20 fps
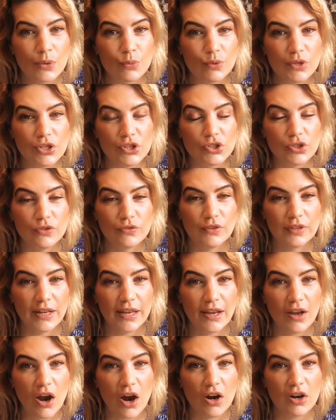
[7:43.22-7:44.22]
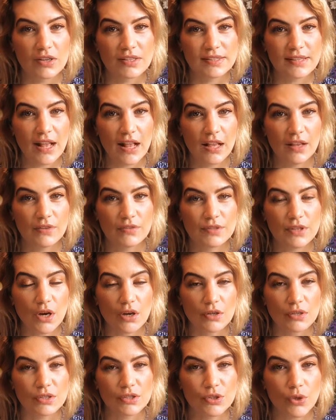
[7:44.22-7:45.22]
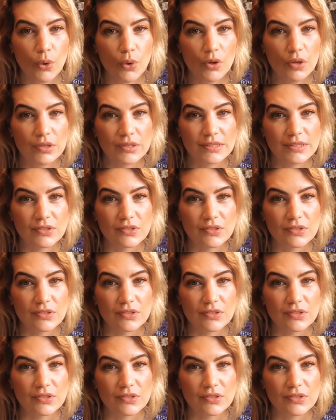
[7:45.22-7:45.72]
rejuvenate ourselves, our souls.